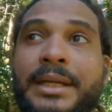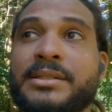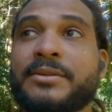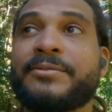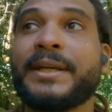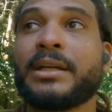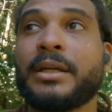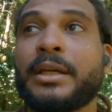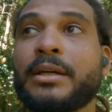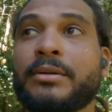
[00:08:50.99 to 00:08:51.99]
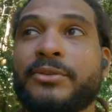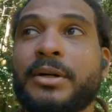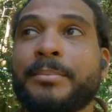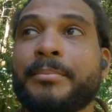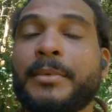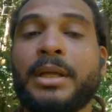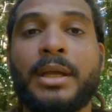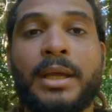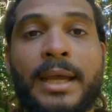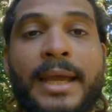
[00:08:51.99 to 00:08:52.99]
He has a finca here, a farm,
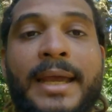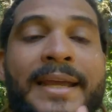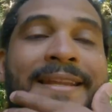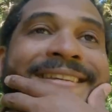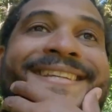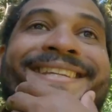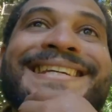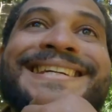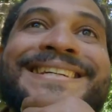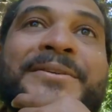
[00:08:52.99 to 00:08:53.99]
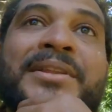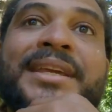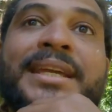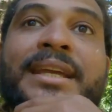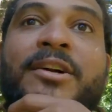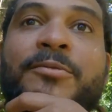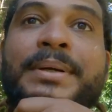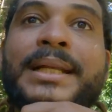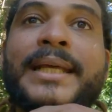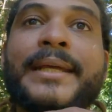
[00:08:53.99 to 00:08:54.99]
and we're thinking of
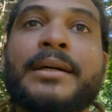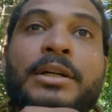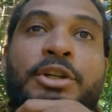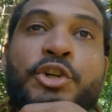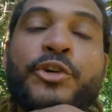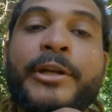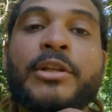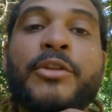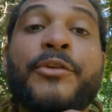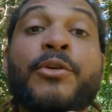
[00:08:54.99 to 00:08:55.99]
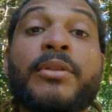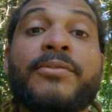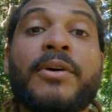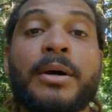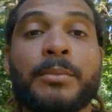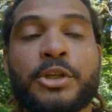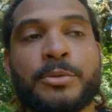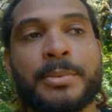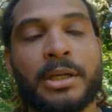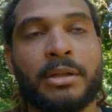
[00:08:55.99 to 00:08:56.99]
building a trail through the farm, which
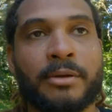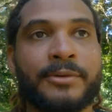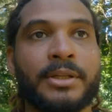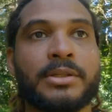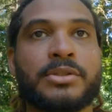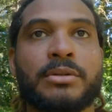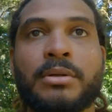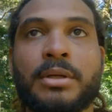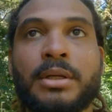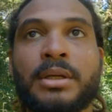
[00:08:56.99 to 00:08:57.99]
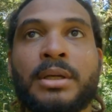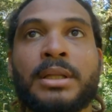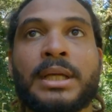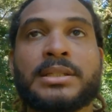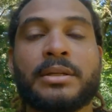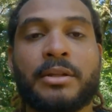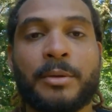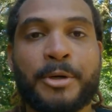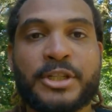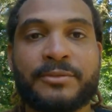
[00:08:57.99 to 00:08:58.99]
should be a lot of fun. So that's another
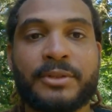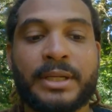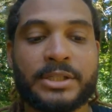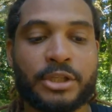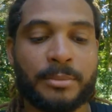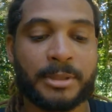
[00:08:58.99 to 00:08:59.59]
project for next year.